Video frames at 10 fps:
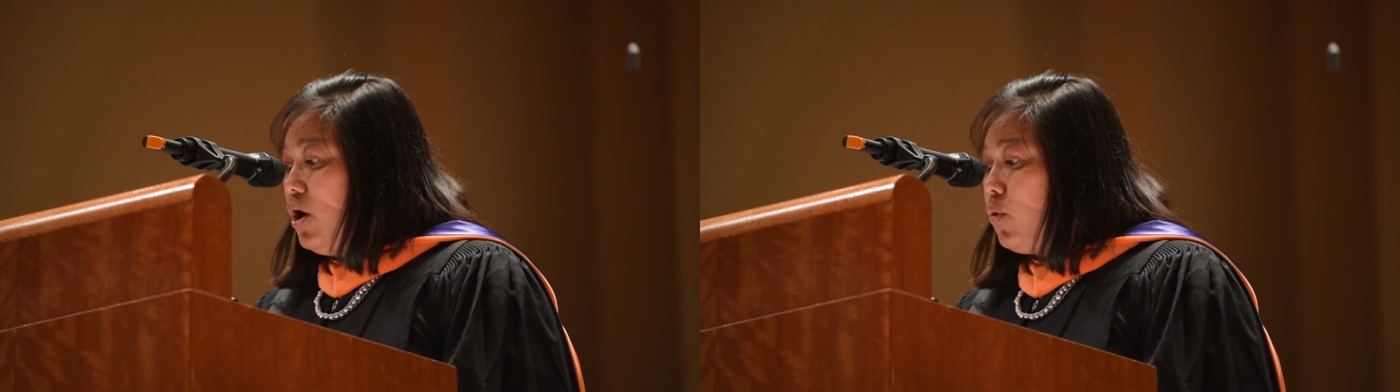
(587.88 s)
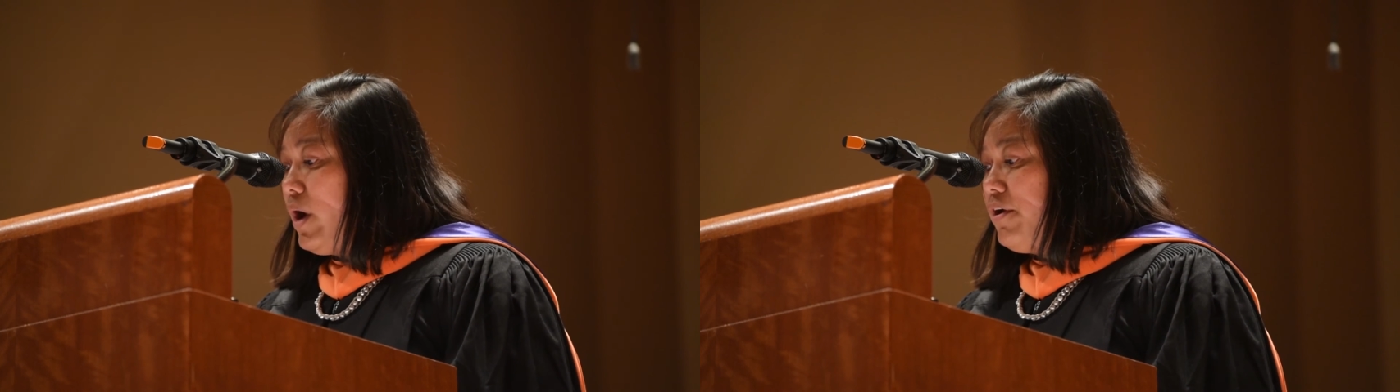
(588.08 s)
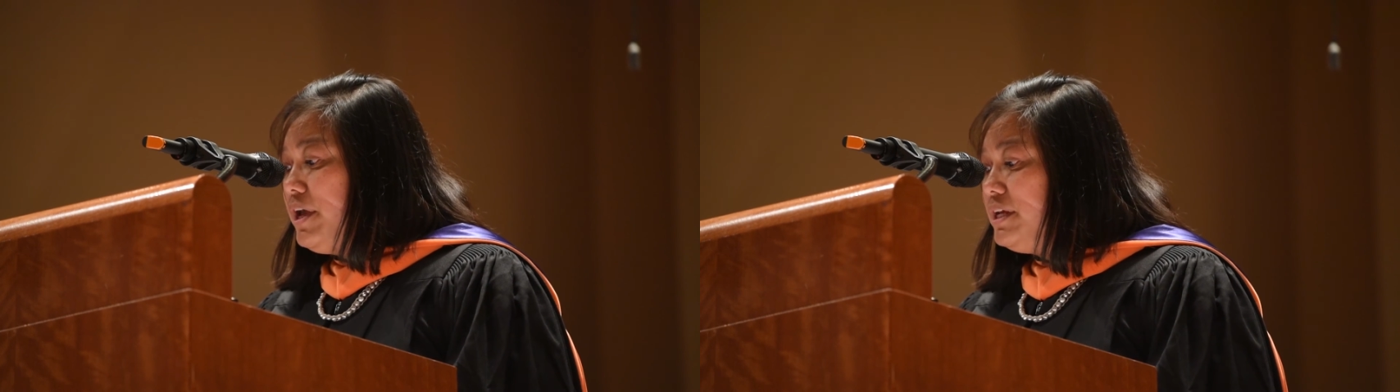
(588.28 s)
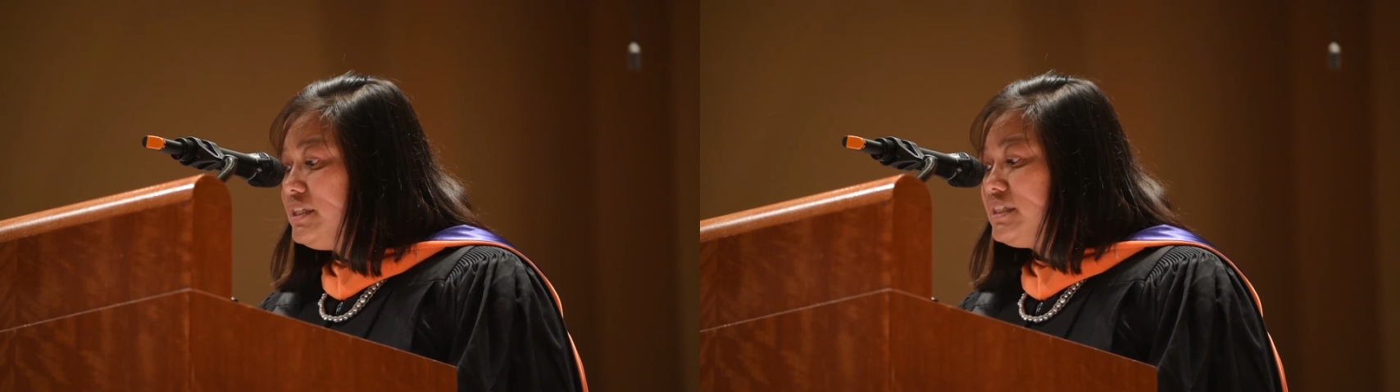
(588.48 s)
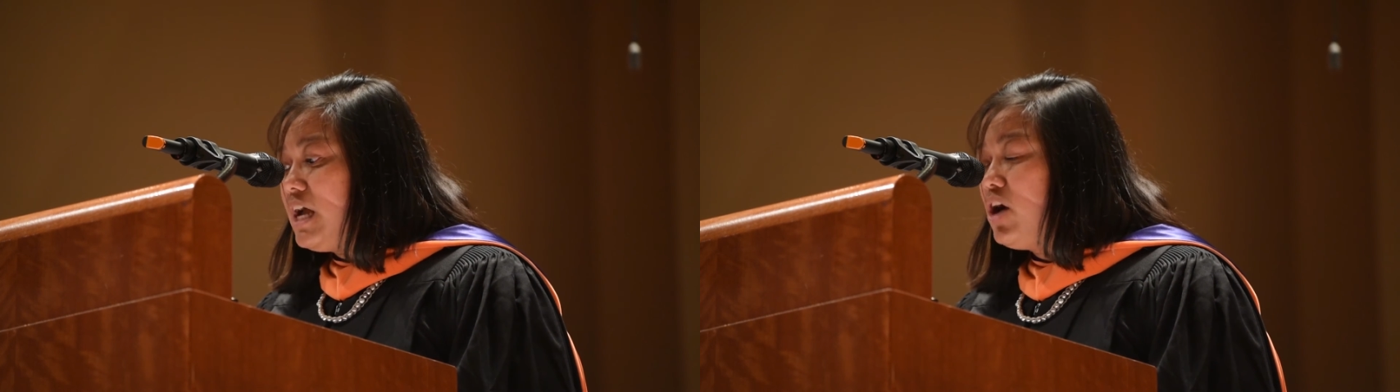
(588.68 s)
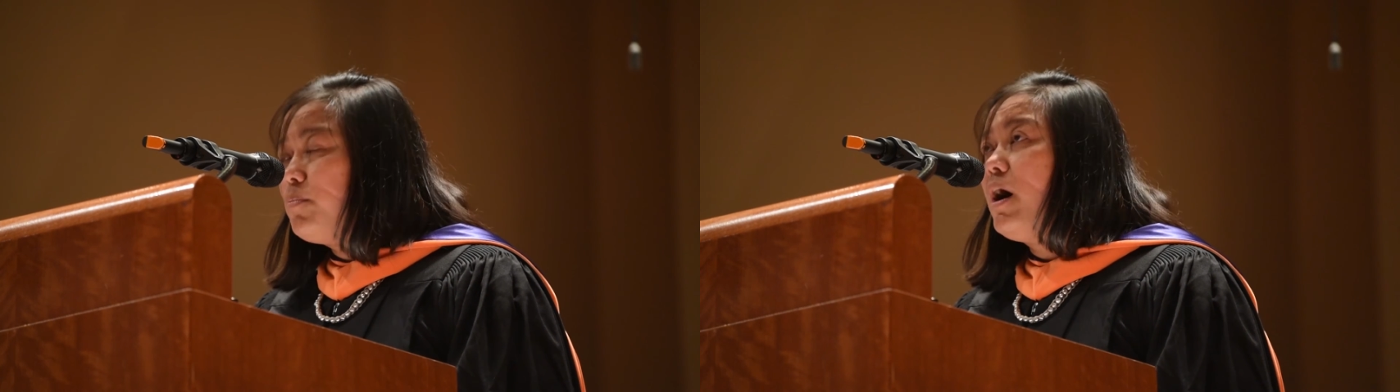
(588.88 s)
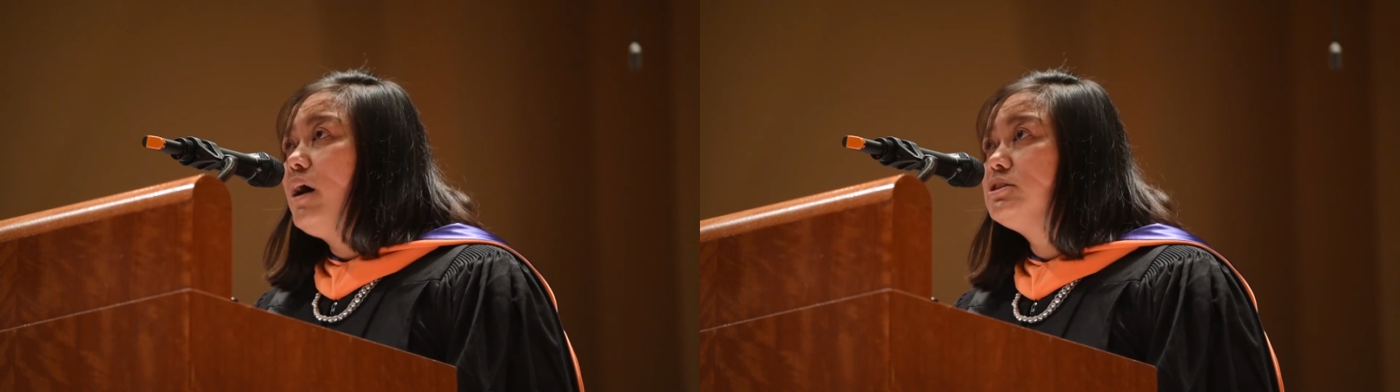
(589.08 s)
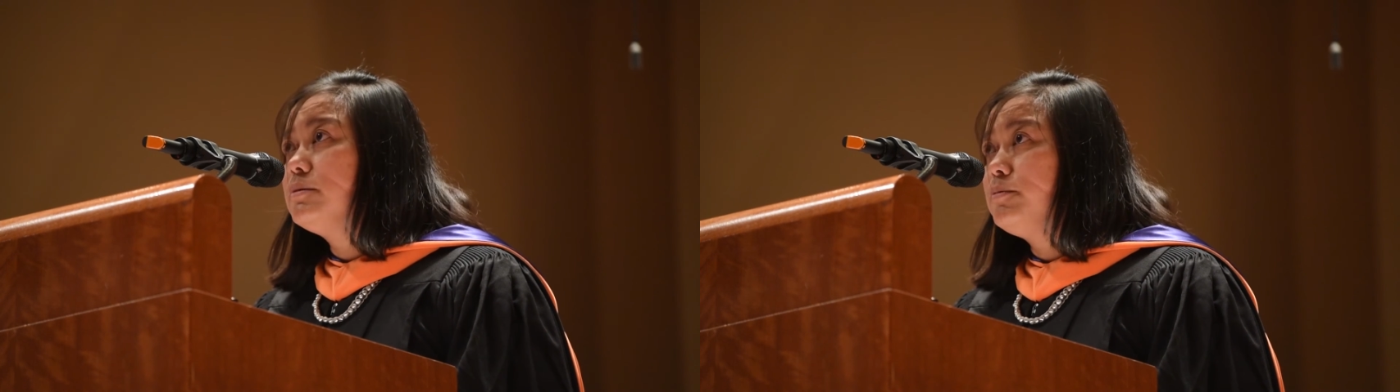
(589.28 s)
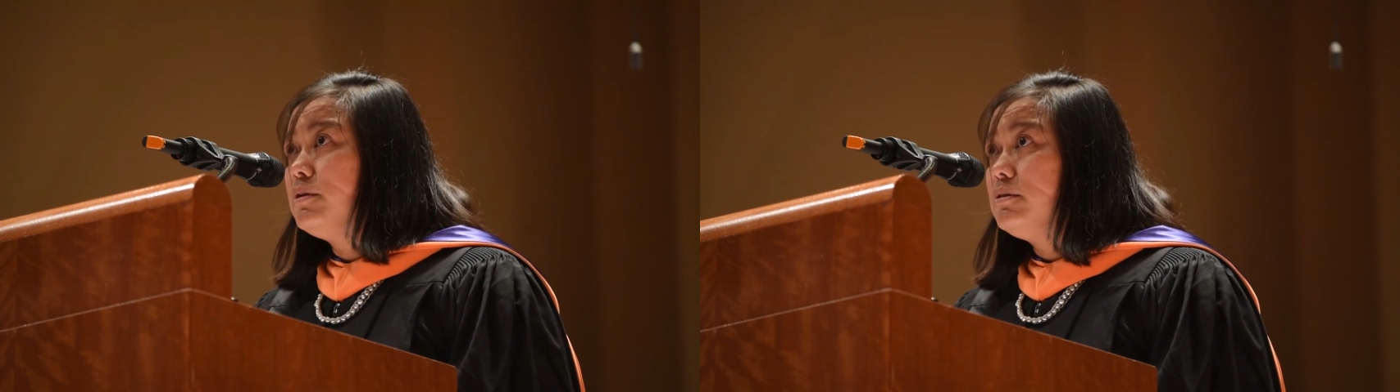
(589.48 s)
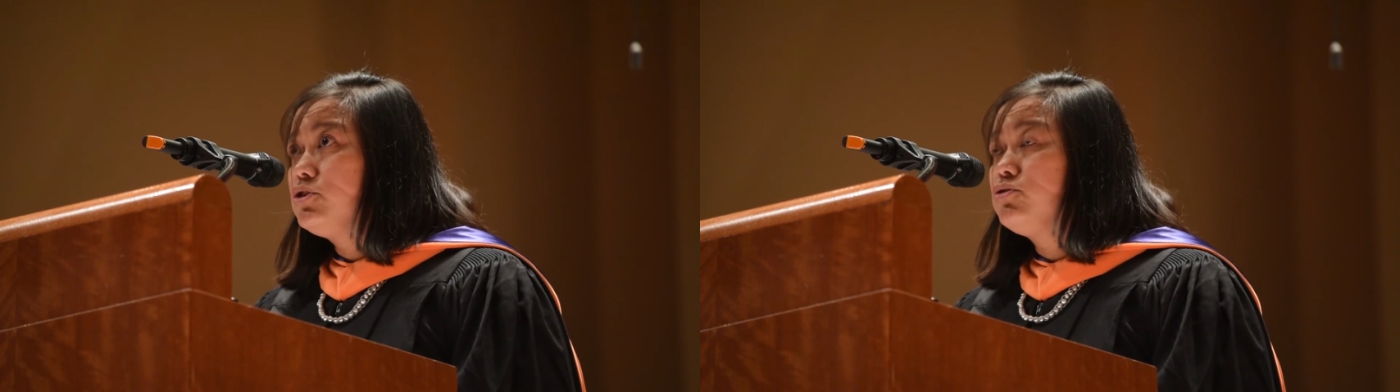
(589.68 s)
where it is now
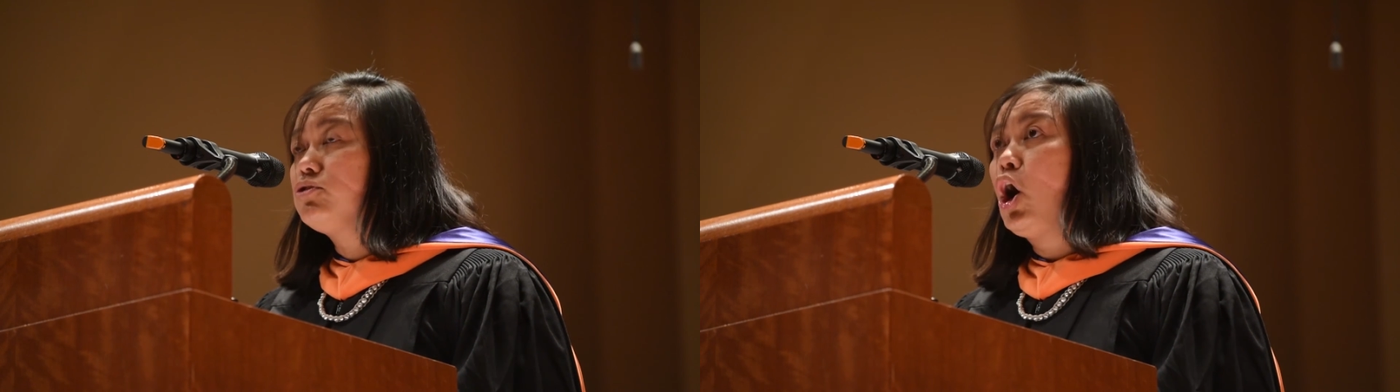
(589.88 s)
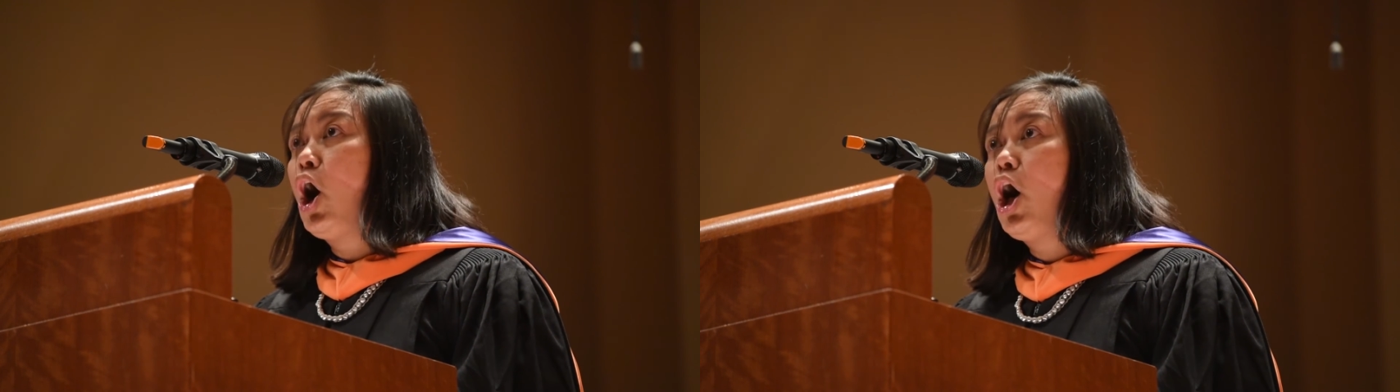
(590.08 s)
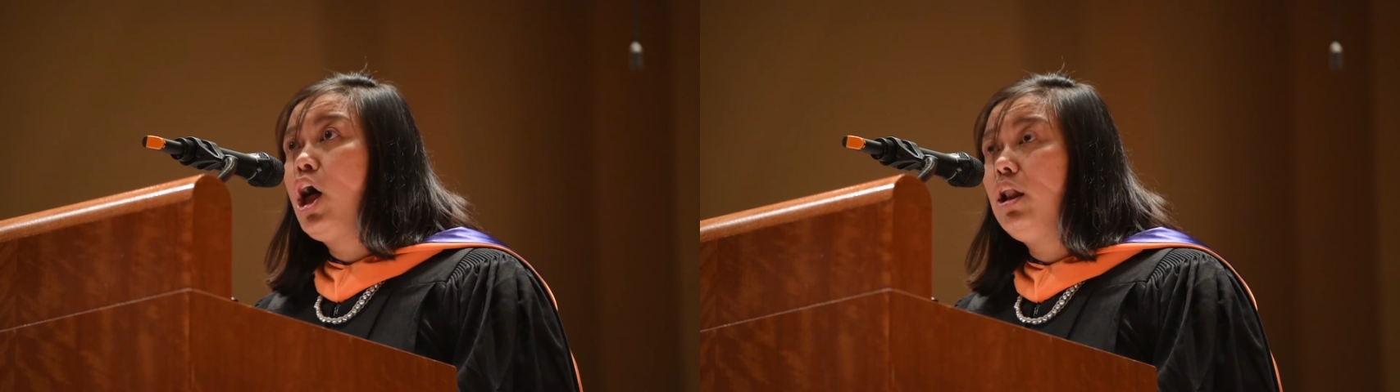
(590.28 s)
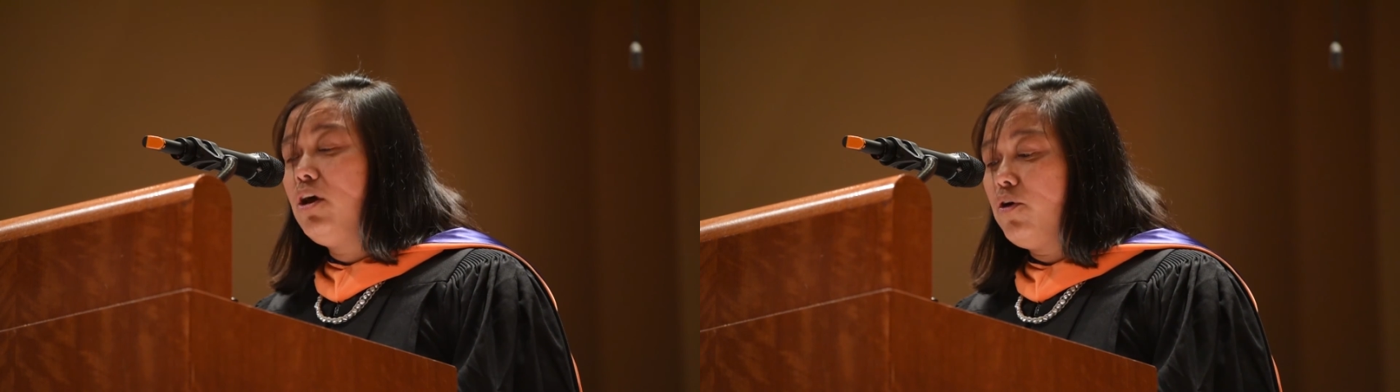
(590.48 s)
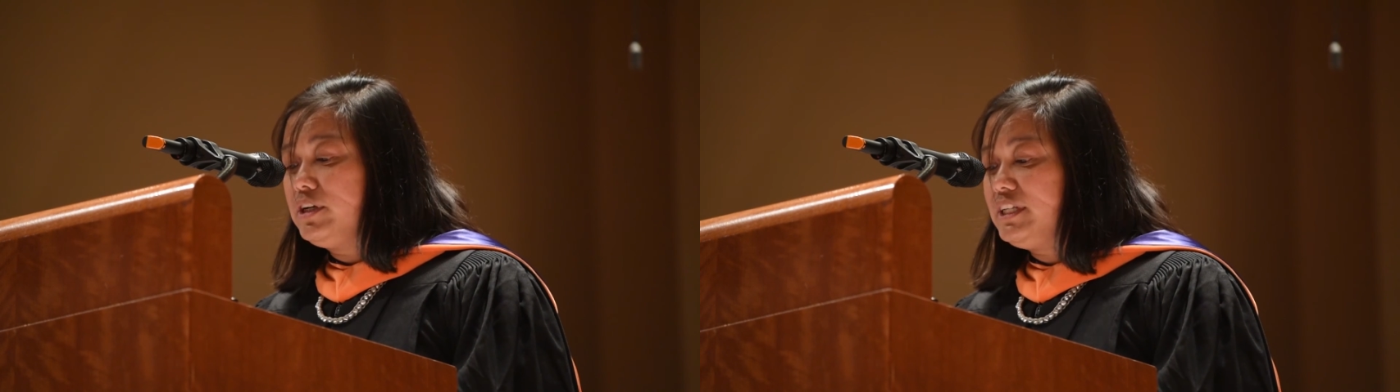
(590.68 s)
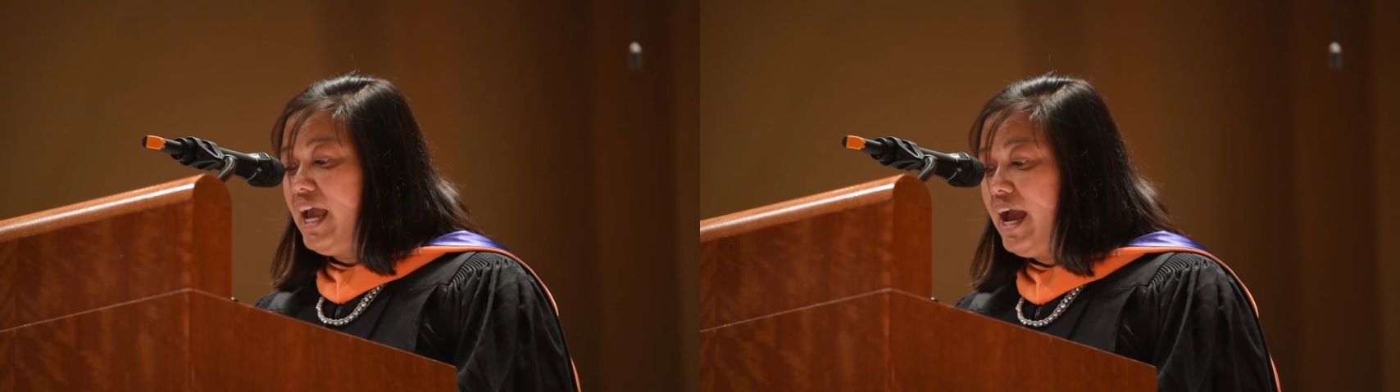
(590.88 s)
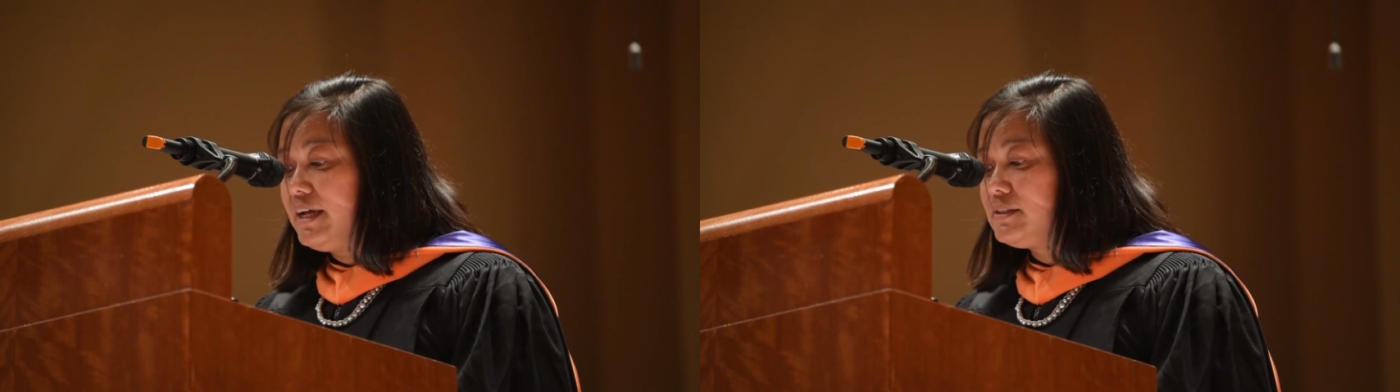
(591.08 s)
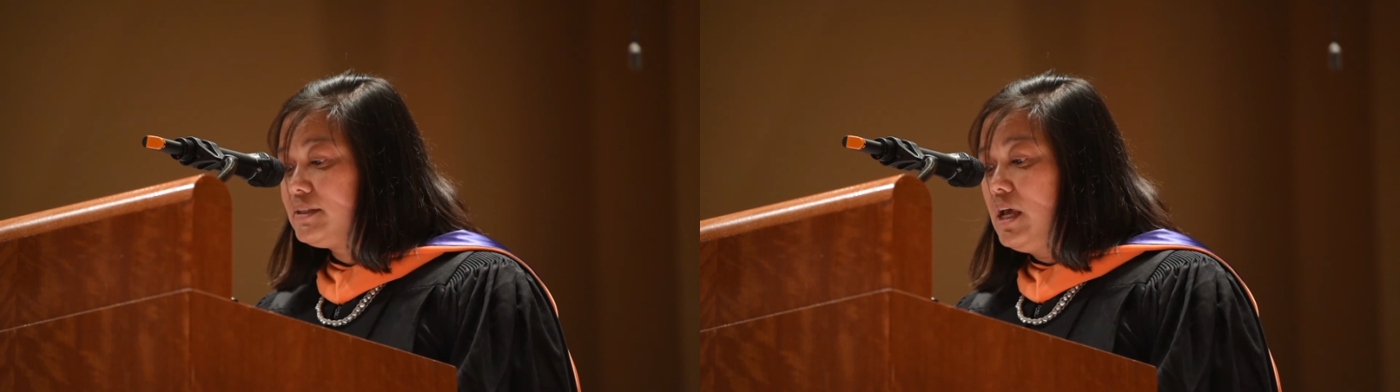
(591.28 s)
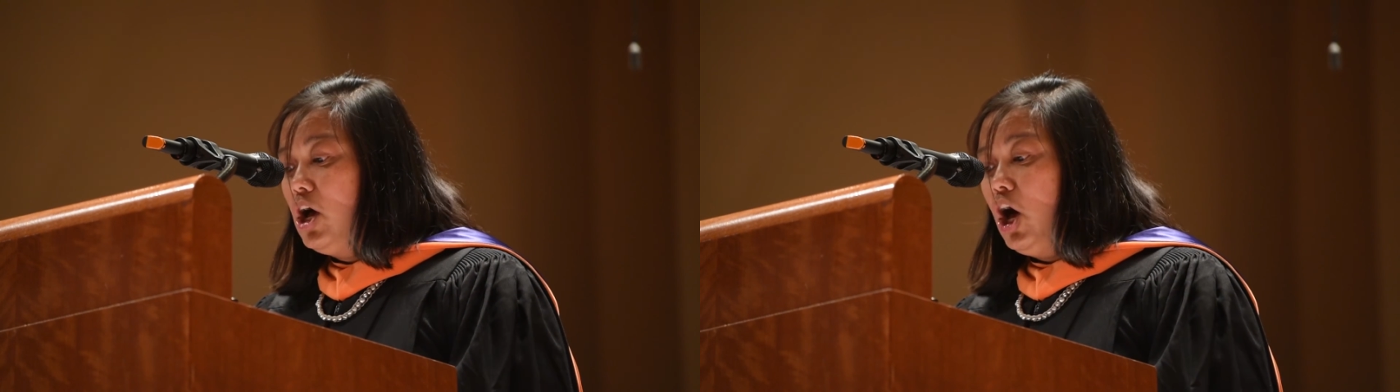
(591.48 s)
possible to call or text